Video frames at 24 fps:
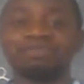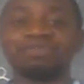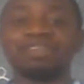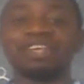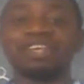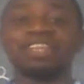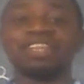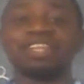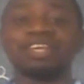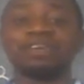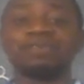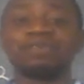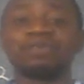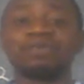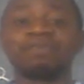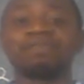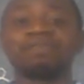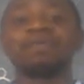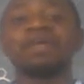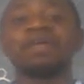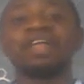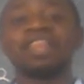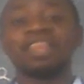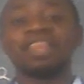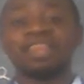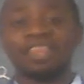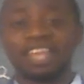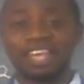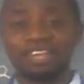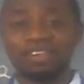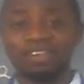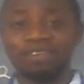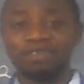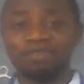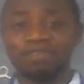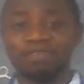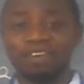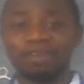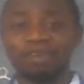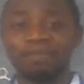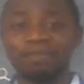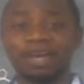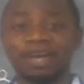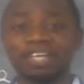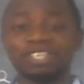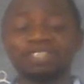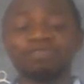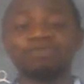in the group. Thank you very
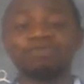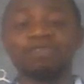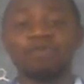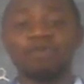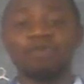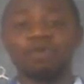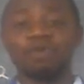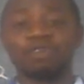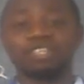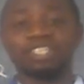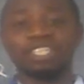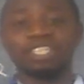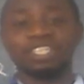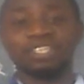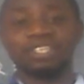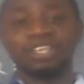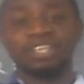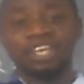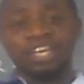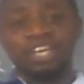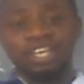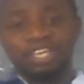much for watching.